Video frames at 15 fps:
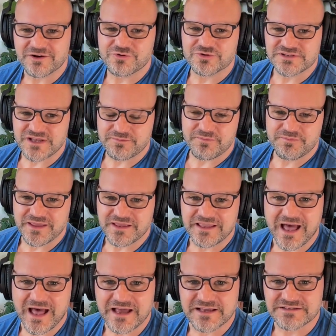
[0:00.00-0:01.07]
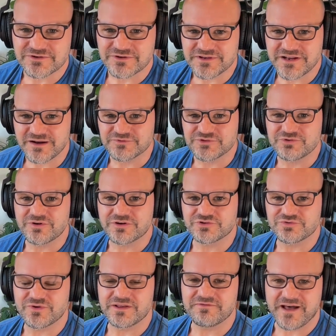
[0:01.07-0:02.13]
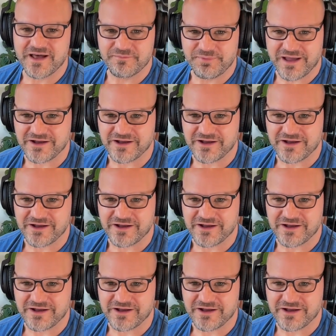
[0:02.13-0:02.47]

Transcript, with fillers: and of course i'm a big guy so you know i'm 225